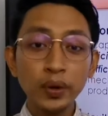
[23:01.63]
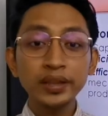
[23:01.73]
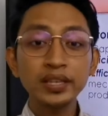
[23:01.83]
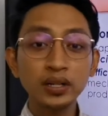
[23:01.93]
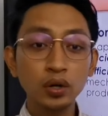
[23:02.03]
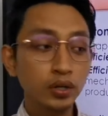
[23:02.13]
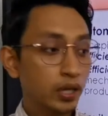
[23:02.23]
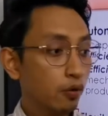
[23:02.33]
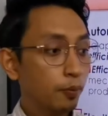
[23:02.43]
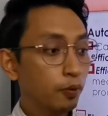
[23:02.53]
winter
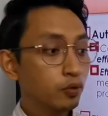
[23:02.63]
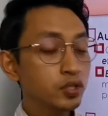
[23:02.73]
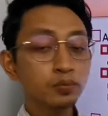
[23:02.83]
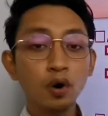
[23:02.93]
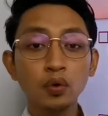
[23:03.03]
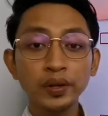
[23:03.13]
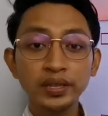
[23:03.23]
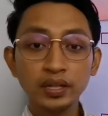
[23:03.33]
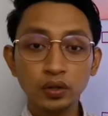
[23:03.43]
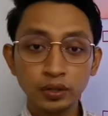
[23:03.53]
coat. They will produce more
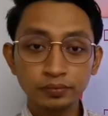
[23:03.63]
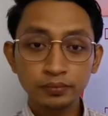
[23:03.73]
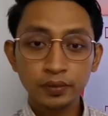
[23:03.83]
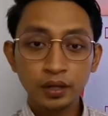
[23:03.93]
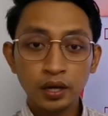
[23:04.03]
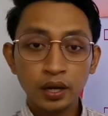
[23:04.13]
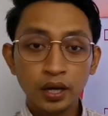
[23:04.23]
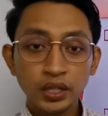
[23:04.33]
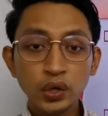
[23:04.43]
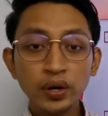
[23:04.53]
winter coat.
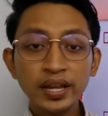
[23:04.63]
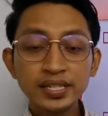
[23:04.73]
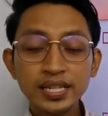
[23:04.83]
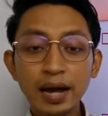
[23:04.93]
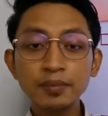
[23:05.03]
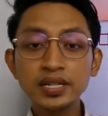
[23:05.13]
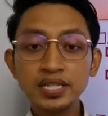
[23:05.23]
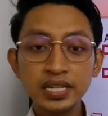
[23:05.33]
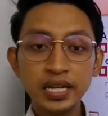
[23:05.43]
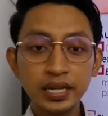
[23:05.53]
During summer
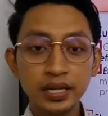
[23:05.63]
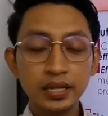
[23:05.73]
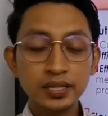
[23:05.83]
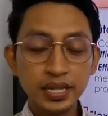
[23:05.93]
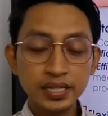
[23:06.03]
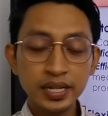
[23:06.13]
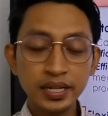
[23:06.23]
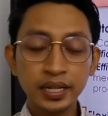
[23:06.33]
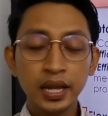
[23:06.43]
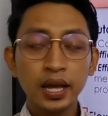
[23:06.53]
season,
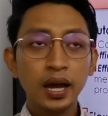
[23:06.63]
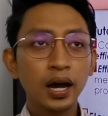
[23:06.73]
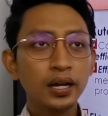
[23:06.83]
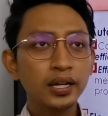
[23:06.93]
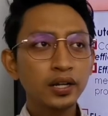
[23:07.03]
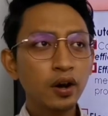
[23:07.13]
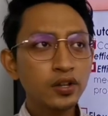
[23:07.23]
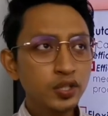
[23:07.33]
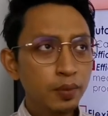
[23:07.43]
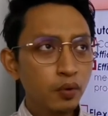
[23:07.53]
the
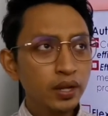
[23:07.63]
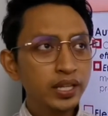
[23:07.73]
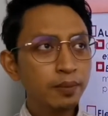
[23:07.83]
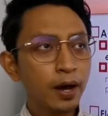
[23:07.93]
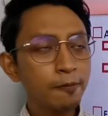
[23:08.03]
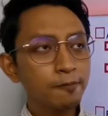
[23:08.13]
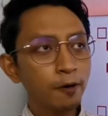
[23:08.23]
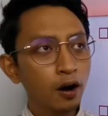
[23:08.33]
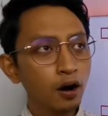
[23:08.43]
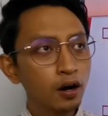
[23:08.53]
consumer will demand
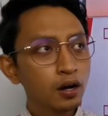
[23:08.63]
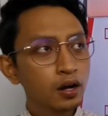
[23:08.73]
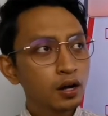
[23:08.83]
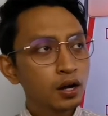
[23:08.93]
for